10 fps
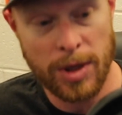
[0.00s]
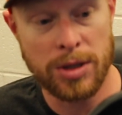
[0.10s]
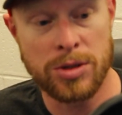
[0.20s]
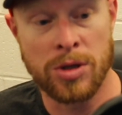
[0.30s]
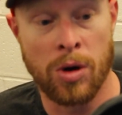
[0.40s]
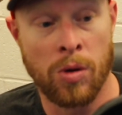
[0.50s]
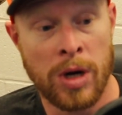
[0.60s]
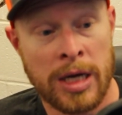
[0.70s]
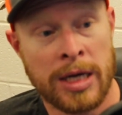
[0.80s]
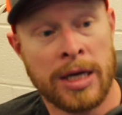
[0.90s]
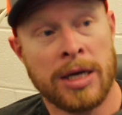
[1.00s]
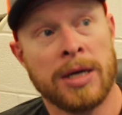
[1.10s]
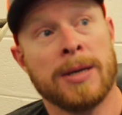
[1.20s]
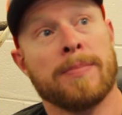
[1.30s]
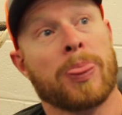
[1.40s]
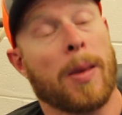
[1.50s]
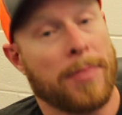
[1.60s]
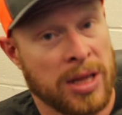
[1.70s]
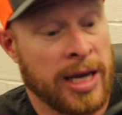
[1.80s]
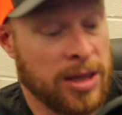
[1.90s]
So
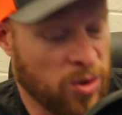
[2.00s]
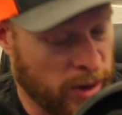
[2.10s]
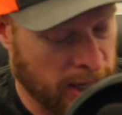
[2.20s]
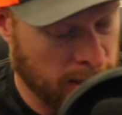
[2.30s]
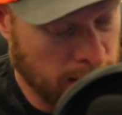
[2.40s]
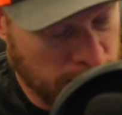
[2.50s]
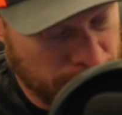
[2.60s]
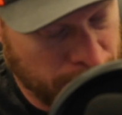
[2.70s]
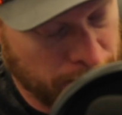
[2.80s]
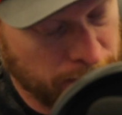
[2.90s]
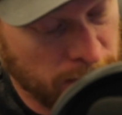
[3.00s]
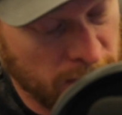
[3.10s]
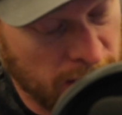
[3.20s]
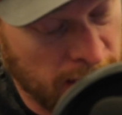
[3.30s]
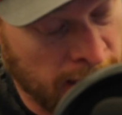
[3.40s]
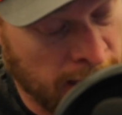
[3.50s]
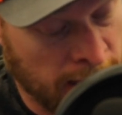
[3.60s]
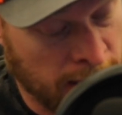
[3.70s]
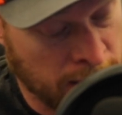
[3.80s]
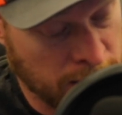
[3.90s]
play the wind.
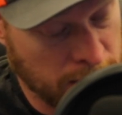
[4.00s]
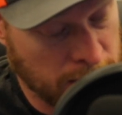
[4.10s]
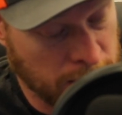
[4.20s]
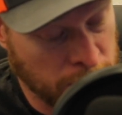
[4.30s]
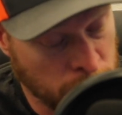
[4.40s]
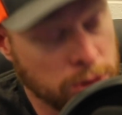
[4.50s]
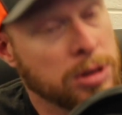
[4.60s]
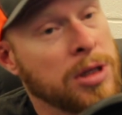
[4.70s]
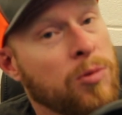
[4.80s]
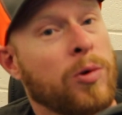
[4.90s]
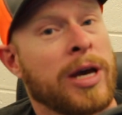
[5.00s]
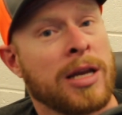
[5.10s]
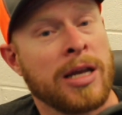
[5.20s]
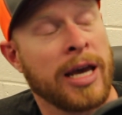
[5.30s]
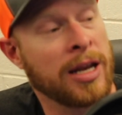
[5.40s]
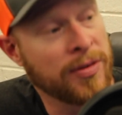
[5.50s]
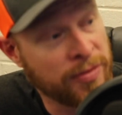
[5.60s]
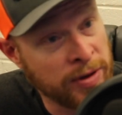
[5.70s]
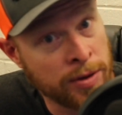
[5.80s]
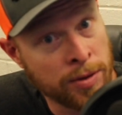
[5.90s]
And usually wind in a
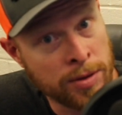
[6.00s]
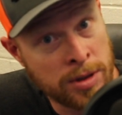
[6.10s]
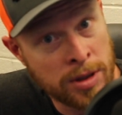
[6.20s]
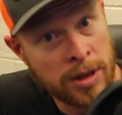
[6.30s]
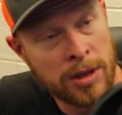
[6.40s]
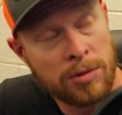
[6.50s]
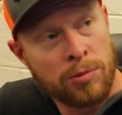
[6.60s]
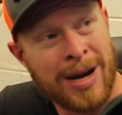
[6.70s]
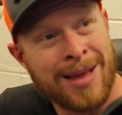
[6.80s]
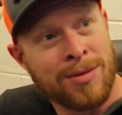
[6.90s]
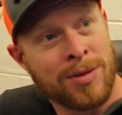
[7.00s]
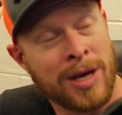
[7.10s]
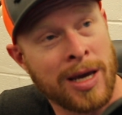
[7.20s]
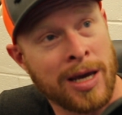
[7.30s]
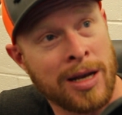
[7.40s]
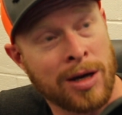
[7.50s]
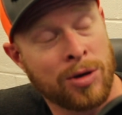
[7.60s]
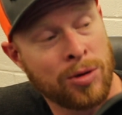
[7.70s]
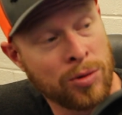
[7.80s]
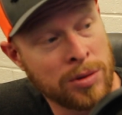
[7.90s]
field rather than a
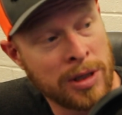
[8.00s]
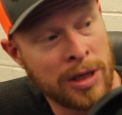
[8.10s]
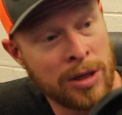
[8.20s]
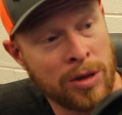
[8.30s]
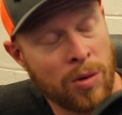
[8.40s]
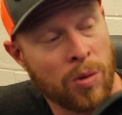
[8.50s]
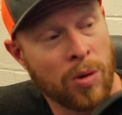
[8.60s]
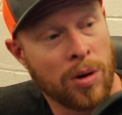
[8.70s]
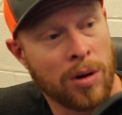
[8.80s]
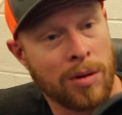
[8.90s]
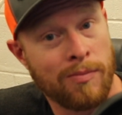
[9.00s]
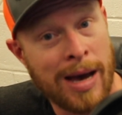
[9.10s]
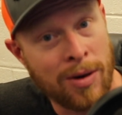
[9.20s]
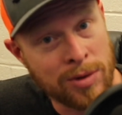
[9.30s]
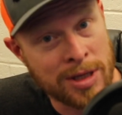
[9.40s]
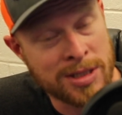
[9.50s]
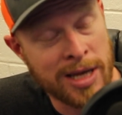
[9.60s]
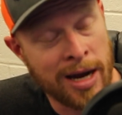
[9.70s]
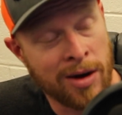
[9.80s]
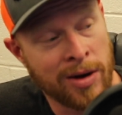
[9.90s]
coulee or mountainous
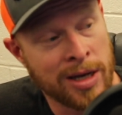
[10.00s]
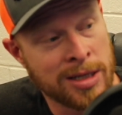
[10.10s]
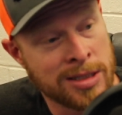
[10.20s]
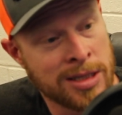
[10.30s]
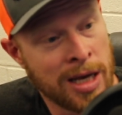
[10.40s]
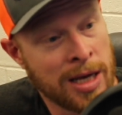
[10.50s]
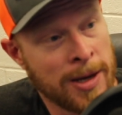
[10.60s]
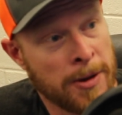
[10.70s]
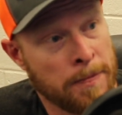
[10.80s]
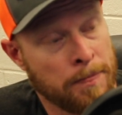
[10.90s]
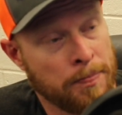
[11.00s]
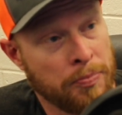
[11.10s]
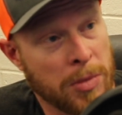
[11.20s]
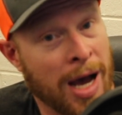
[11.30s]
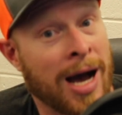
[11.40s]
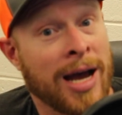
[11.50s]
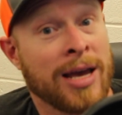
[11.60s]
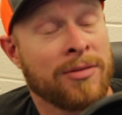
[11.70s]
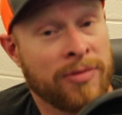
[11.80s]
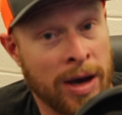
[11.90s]
areas, I
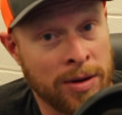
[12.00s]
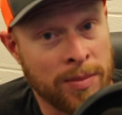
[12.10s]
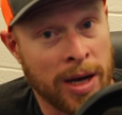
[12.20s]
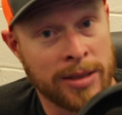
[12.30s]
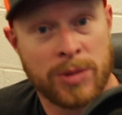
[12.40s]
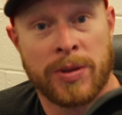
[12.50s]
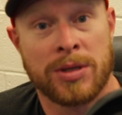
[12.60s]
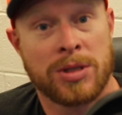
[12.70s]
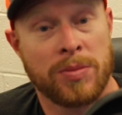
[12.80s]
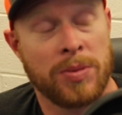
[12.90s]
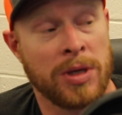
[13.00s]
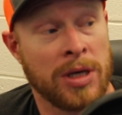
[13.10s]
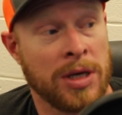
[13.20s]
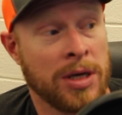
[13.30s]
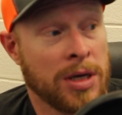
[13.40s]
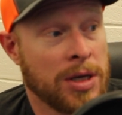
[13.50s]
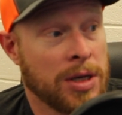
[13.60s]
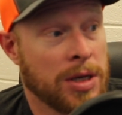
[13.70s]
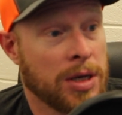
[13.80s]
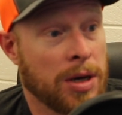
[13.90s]
have found in my experience to be
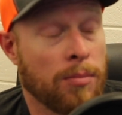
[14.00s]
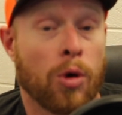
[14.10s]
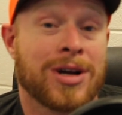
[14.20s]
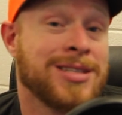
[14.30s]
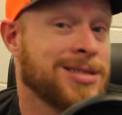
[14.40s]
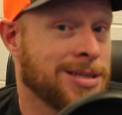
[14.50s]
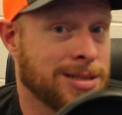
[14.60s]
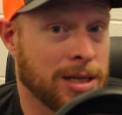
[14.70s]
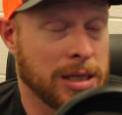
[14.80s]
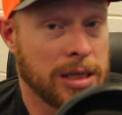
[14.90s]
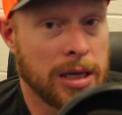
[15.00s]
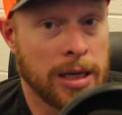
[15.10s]
more consistent.